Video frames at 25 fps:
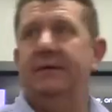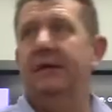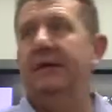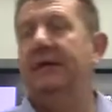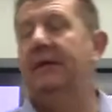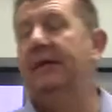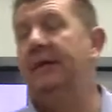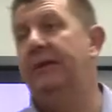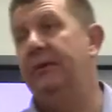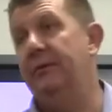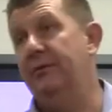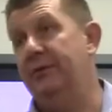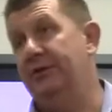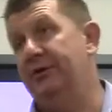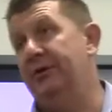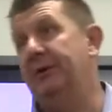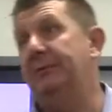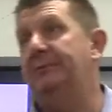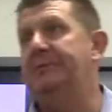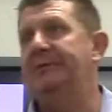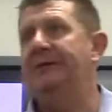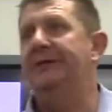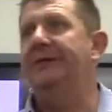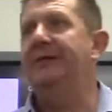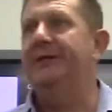Luckily there were
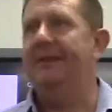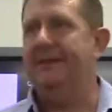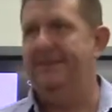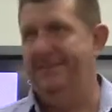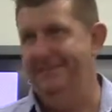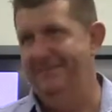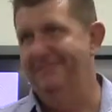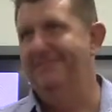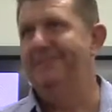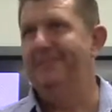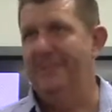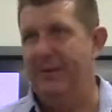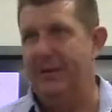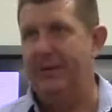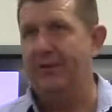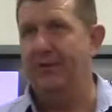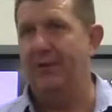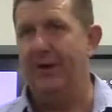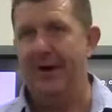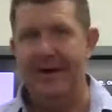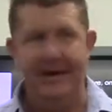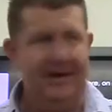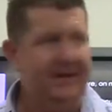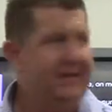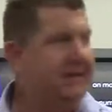shops in that
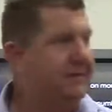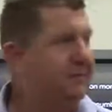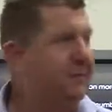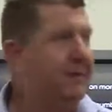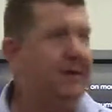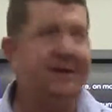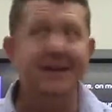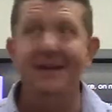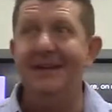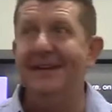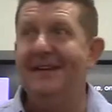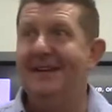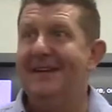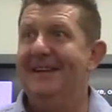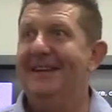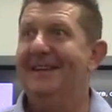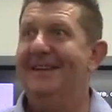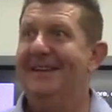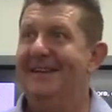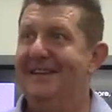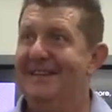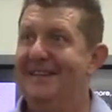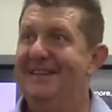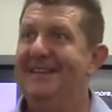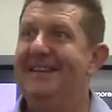radius,
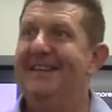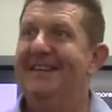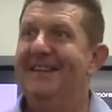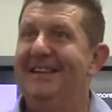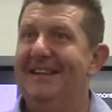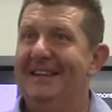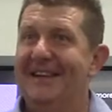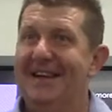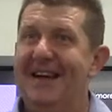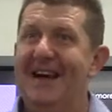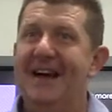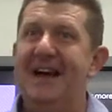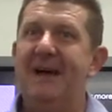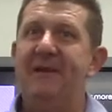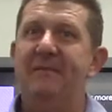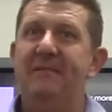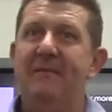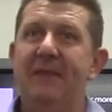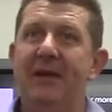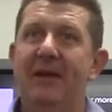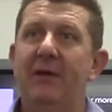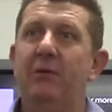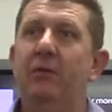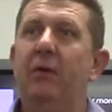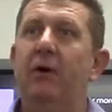but
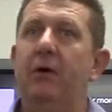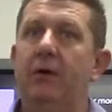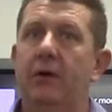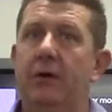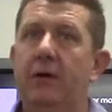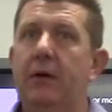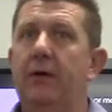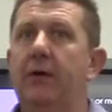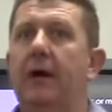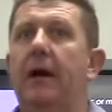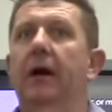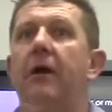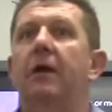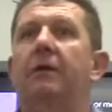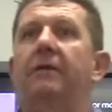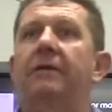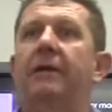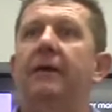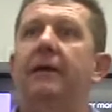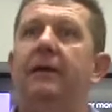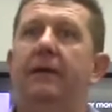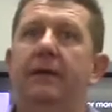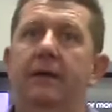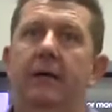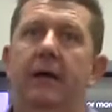he won't go out of
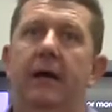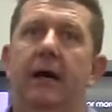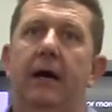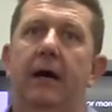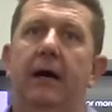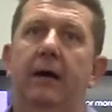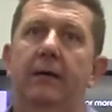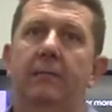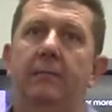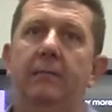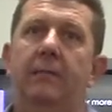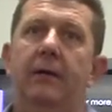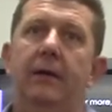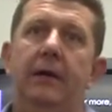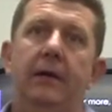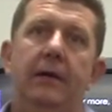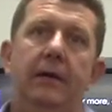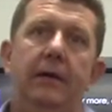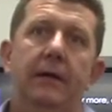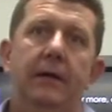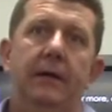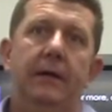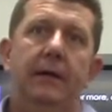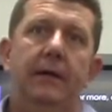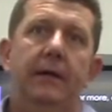it.
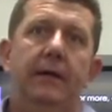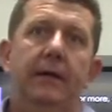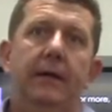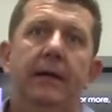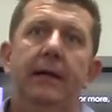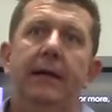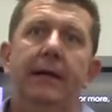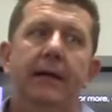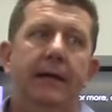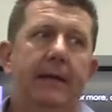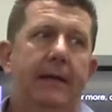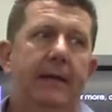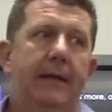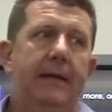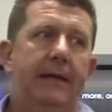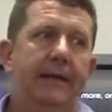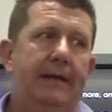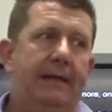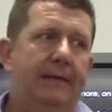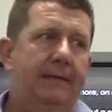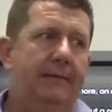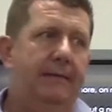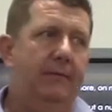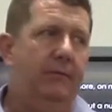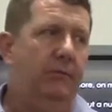
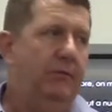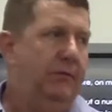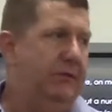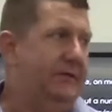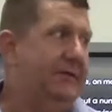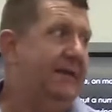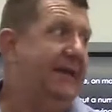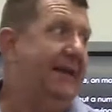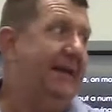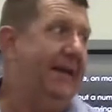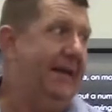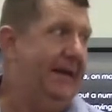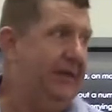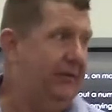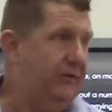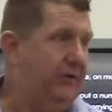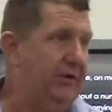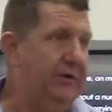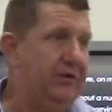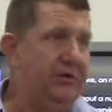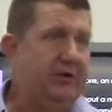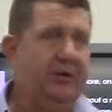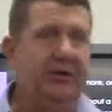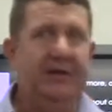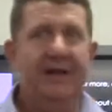he was an
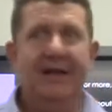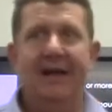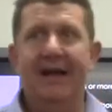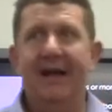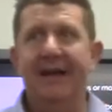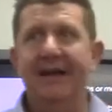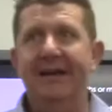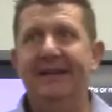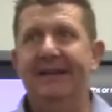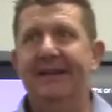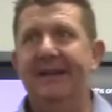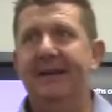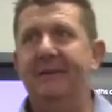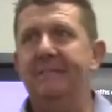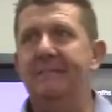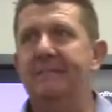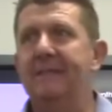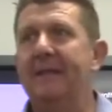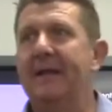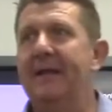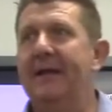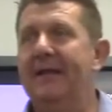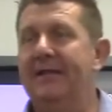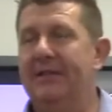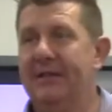electrician, and
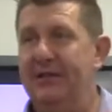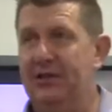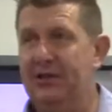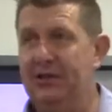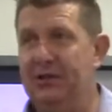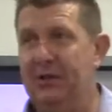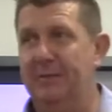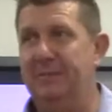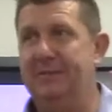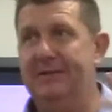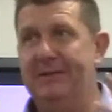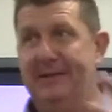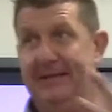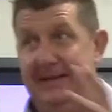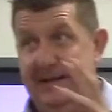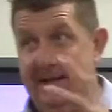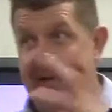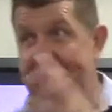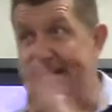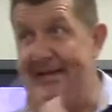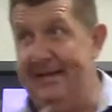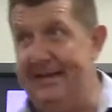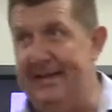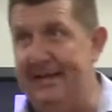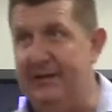the jobs that he
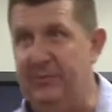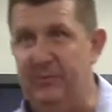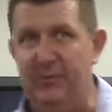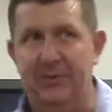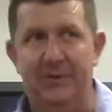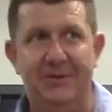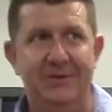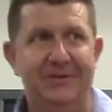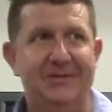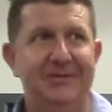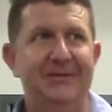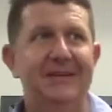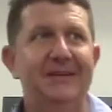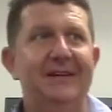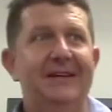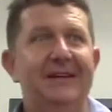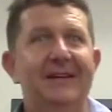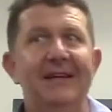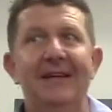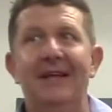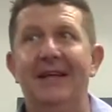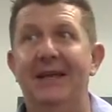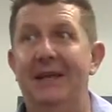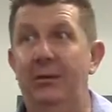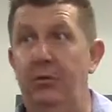did was
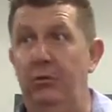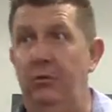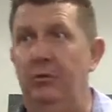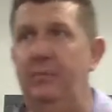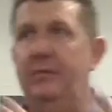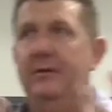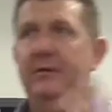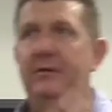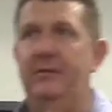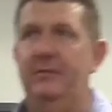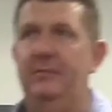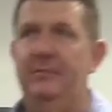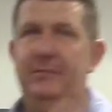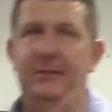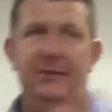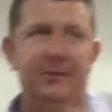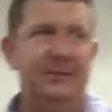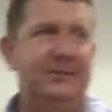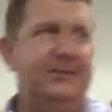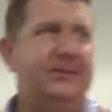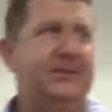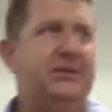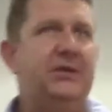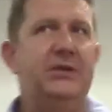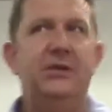he will build
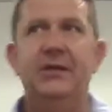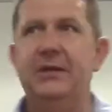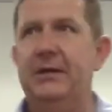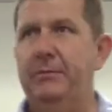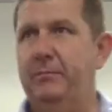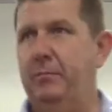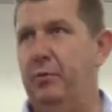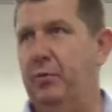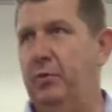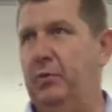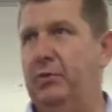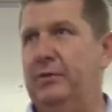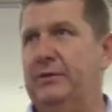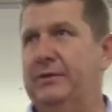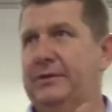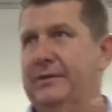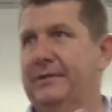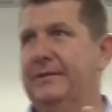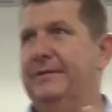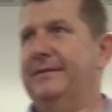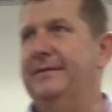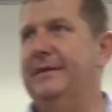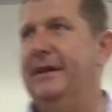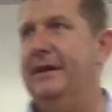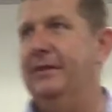circuit boards
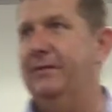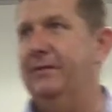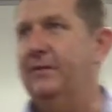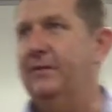and